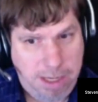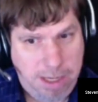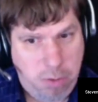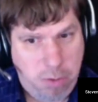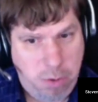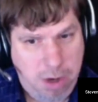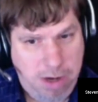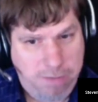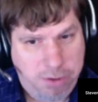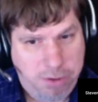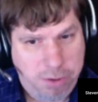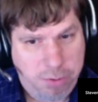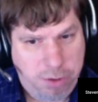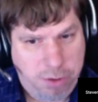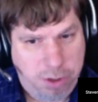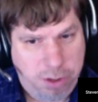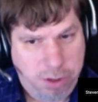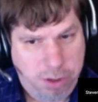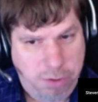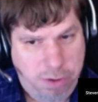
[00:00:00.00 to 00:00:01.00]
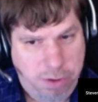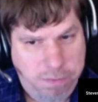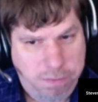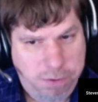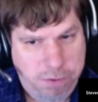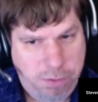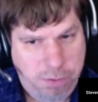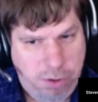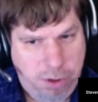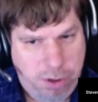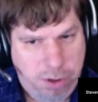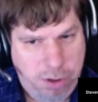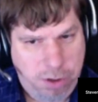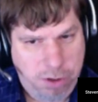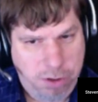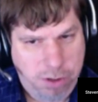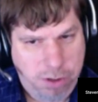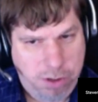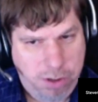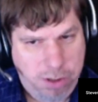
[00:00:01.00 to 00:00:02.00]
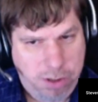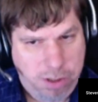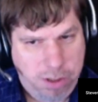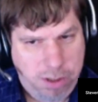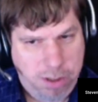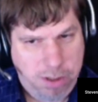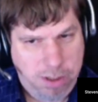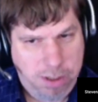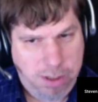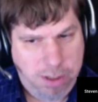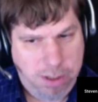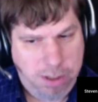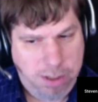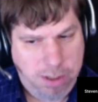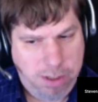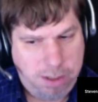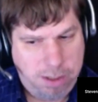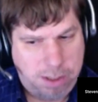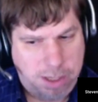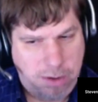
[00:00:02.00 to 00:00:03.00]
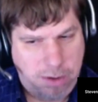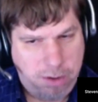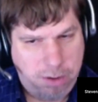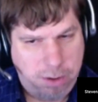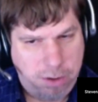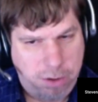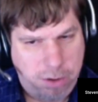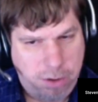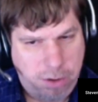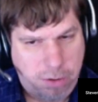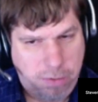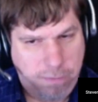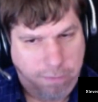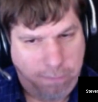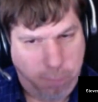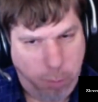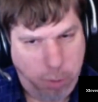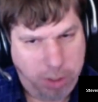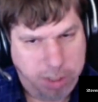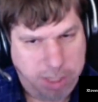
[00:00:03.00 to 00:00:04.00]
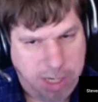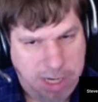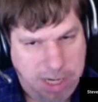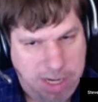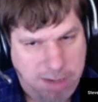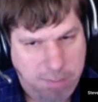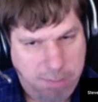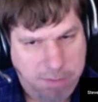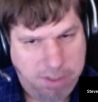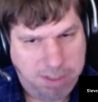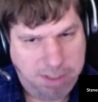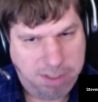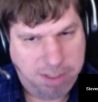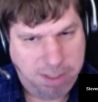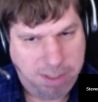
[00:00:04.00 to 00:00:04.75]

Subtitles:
you have to draw the character 4 times.